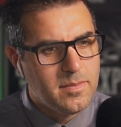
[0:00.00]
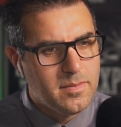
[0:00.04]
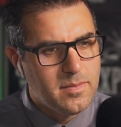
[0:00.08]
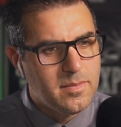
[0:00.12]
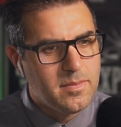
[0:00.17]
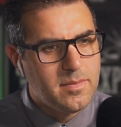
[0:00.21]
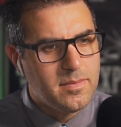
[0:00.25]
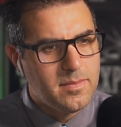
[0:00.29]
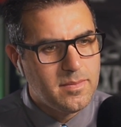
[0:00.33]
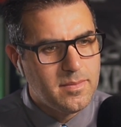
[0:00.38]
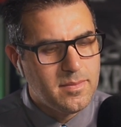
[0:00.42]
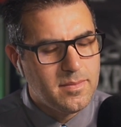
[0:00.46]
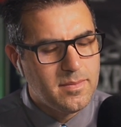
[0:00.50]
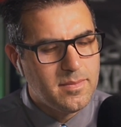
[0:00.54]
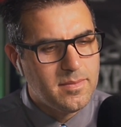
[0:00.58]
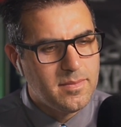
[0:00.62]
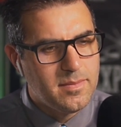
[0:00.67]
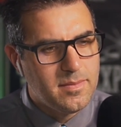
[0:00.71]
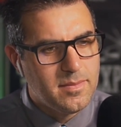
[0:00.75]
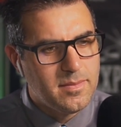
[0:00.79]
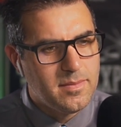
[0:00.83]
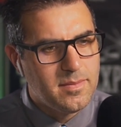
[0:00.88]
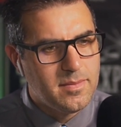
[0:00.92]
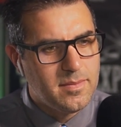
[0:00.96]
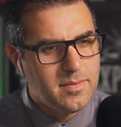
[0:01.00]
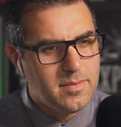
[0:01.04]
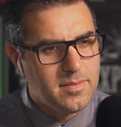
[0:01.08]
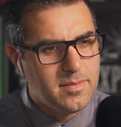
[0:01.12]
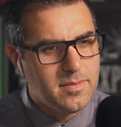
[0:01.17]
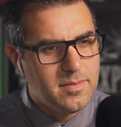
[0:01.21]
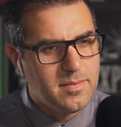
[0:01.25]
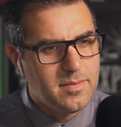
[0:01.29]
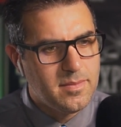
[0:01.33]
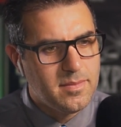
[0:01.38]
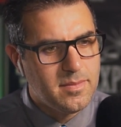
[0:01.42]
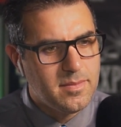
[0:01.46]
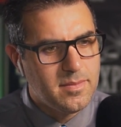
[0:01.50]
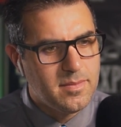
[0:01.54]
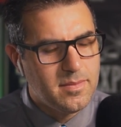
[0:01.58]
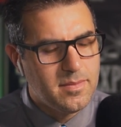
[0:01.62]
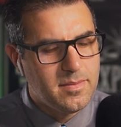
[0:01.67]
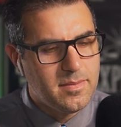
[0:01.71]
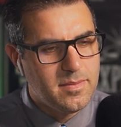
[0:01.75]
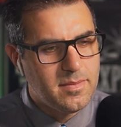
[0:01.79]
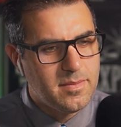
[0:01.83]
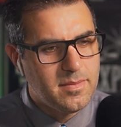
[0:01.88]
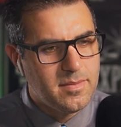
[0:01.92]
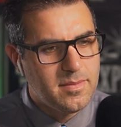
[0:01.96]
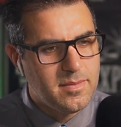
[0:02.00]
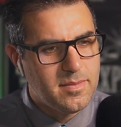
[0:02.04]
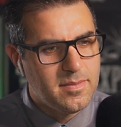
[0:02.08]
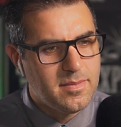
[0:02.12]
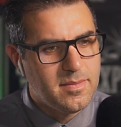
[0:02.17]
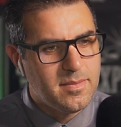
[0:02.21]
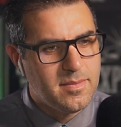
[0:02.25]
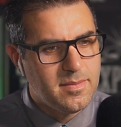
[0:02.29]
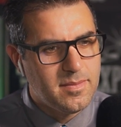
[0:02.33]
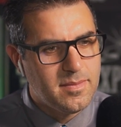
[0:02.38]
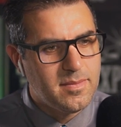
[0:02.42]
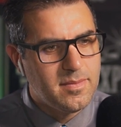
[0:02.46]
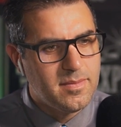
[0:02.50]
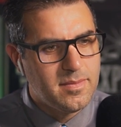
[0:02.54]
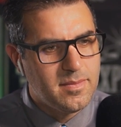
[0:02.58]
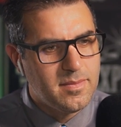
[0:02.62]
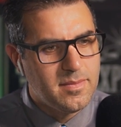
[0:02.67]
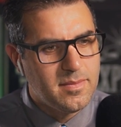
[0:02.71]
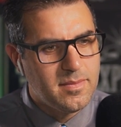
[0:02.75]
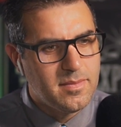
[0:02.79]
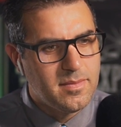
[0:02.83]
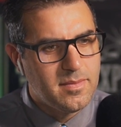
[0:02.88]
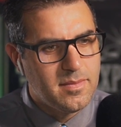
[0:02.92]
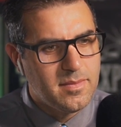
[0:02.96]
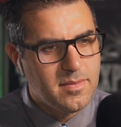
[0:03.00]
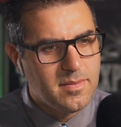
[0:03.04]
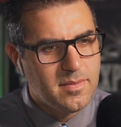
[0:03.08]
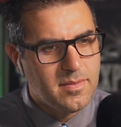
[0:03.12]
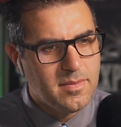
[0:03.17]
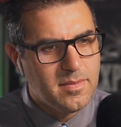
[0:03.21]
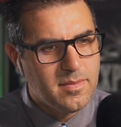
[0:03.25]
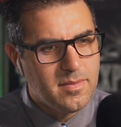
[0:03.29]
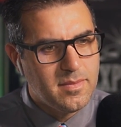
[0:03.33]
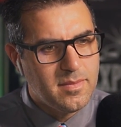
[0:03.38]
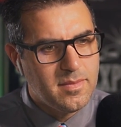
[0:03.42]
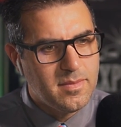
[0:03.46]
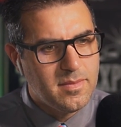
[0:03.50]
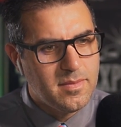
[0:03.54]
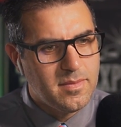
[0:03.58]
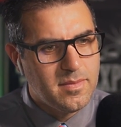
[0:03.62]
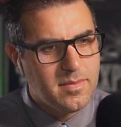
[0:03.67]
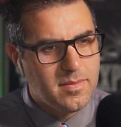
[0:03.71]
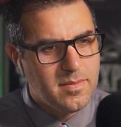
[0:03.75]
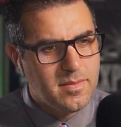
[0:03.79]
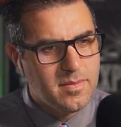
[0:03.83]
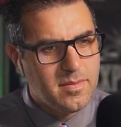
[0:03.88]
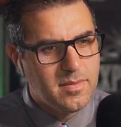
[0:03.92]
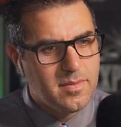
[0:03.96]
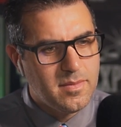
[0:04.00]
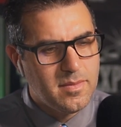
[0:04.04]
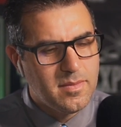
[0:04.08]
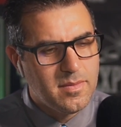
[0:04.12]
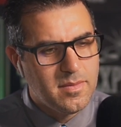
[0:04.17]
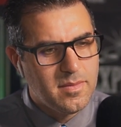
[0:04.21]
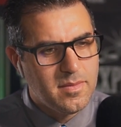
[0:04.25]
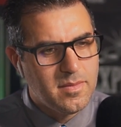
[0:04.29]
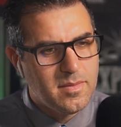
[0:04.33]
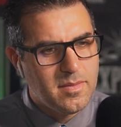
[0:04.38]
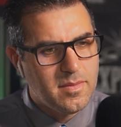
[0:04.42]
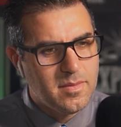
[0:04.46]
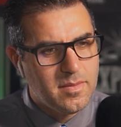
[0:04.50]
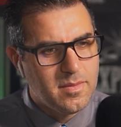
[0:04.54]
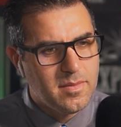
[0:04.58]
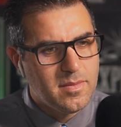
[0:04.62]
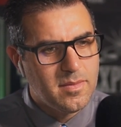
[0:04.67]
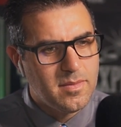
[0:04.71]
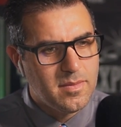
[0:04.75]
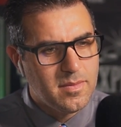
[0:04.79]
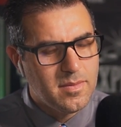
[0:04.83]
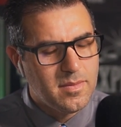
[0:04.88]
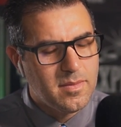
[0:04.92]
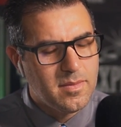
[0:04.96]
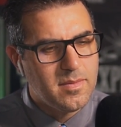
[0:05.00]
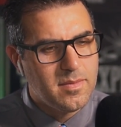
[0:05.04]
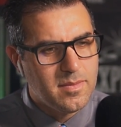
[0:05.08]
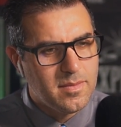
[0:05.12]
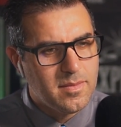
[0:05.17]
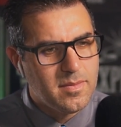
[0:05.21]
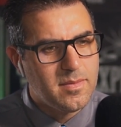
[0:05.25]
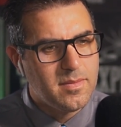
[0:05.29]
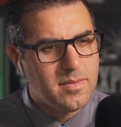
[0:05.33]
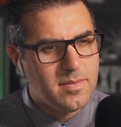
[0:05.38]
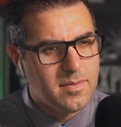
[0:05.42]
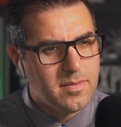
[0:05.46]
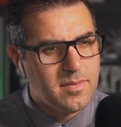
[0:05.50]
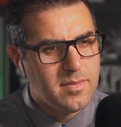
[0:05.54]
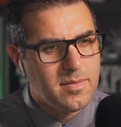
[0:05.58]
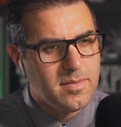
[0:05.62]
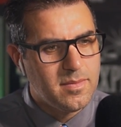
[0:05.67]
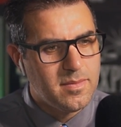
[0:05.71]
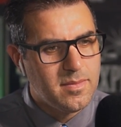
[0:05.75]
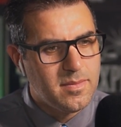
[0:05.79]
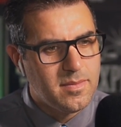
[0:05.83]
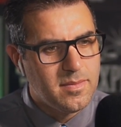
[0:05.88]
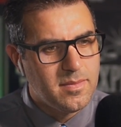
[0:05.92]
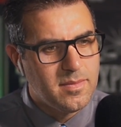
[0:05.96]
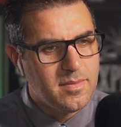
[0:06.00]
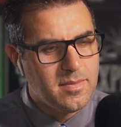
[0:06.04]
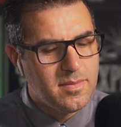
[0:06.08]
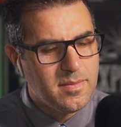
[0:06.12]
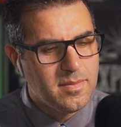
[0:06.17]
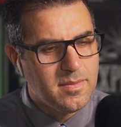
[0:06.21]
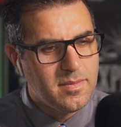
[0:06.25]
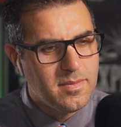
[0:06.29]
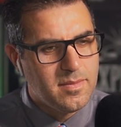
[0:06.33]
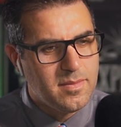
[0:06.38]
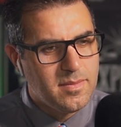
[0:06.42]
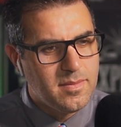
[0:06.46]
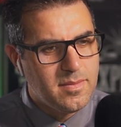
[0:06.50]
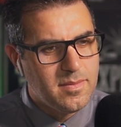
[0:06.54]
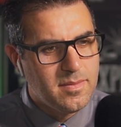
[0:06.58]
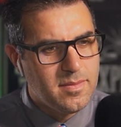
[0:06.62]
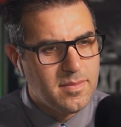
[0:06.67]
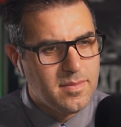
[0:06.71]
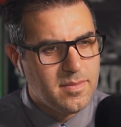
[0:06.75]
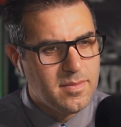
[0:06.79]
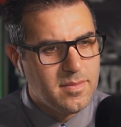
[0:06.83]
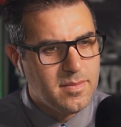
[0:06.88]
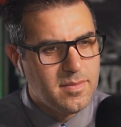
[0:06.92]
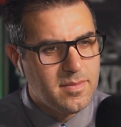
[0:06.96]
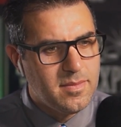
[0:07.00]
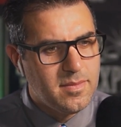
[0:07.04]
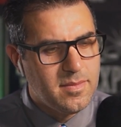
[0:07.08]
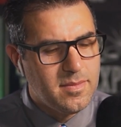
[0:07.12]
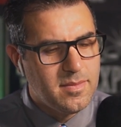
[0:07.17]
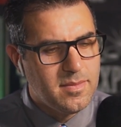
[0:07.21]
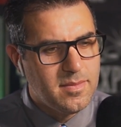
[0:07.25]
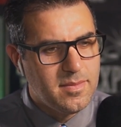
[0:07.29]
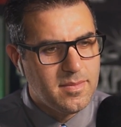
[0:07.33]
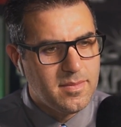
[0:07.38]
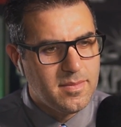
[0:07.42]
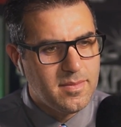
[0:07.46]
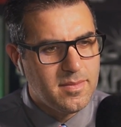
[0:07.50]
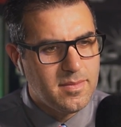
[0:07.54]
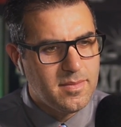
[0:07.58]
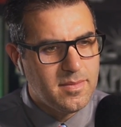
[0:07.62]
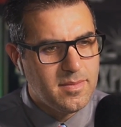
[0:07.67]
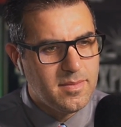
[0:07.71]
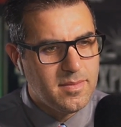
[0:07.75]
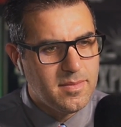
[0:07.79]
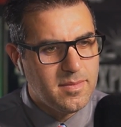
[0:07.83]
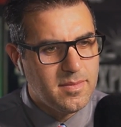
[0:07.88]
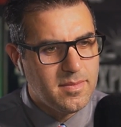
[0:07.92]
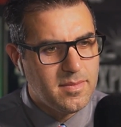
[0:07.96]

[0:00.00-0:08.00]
(not speaking)